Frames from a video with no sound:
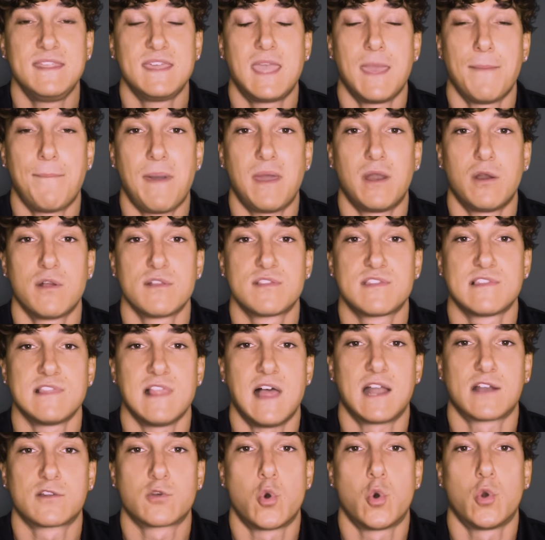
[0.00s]
to get better at
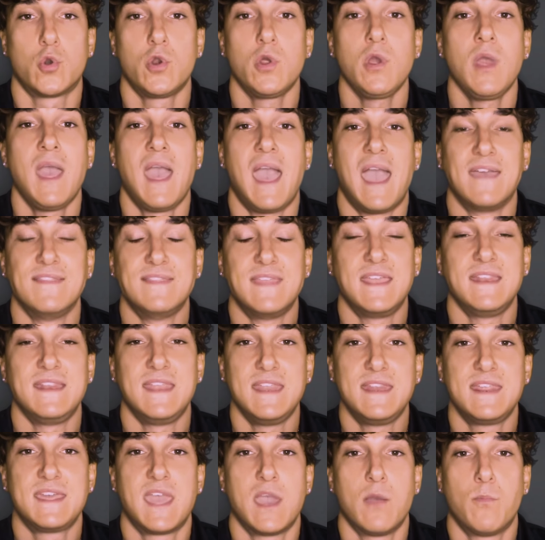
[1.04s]
slot corner, and they
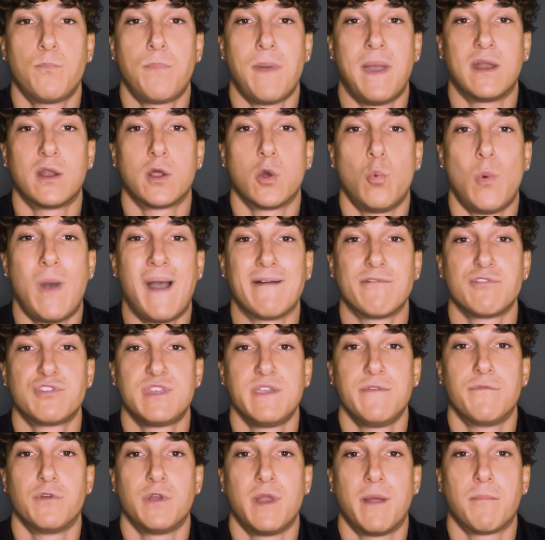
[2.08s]
need to get better at wide
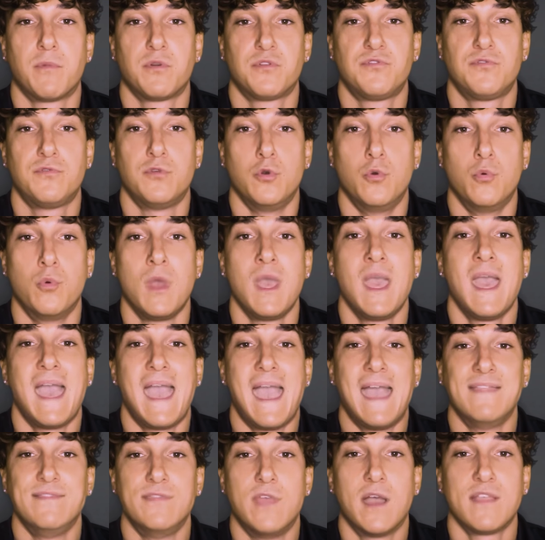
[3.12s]
receiver number 2.
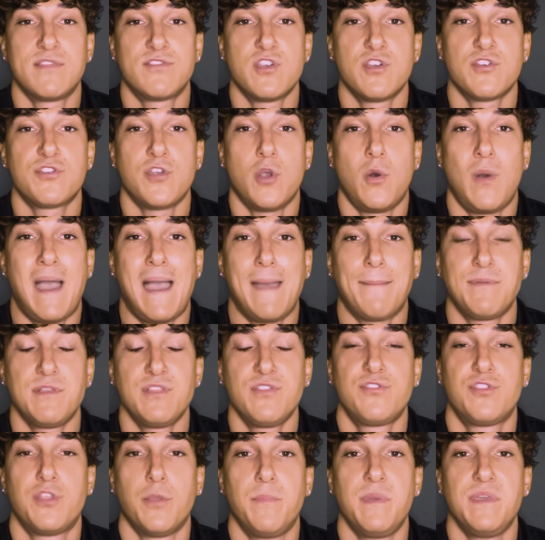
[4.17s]
And that just so
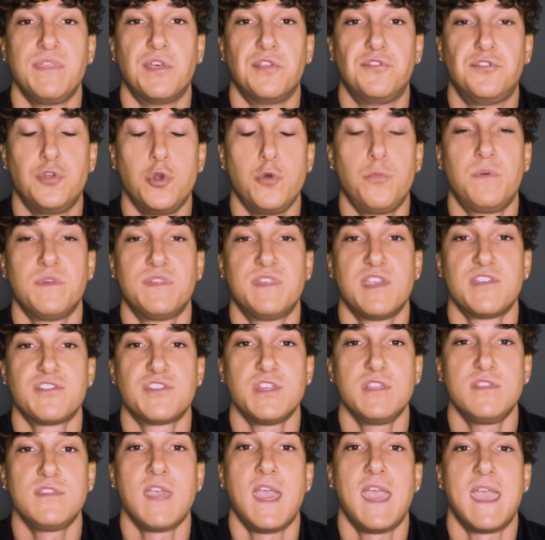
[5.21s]
happens to be the 2
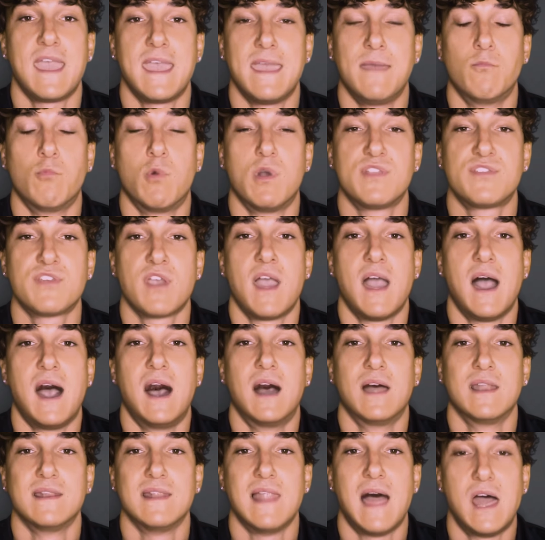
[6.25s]
positions in which
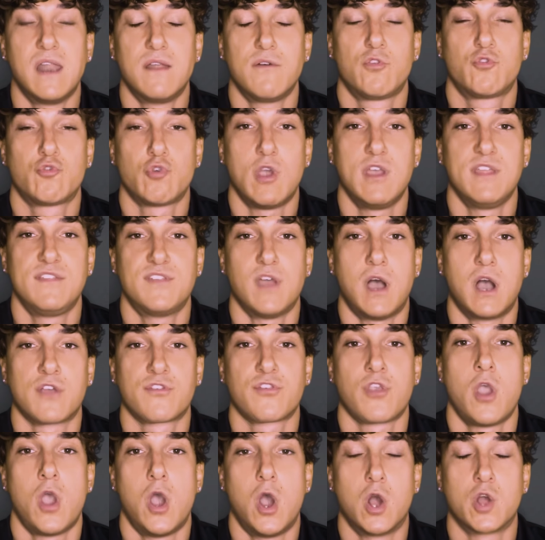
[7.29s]
a lot of trade
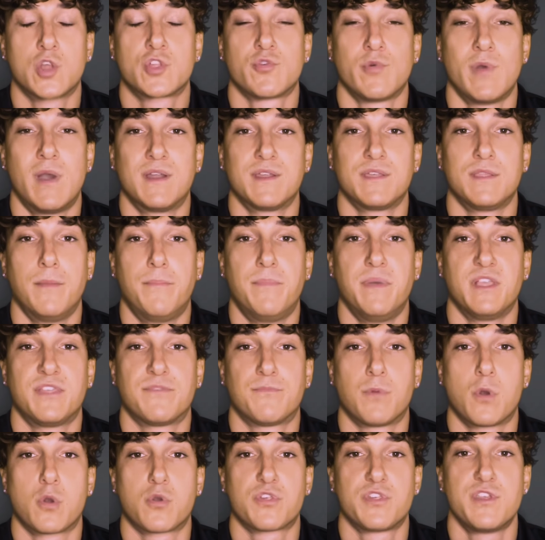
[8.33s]
talks are surrounding the
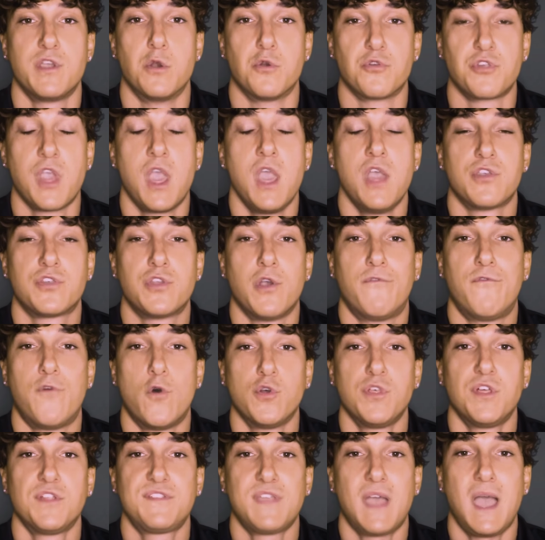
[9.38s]
Pittsburgh Steelers. So
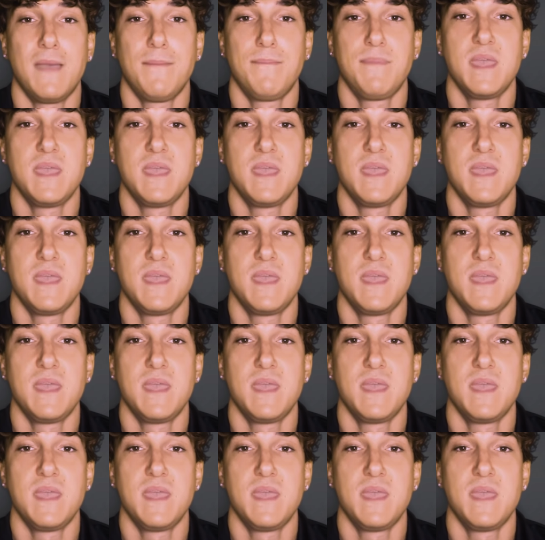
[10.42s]
for the time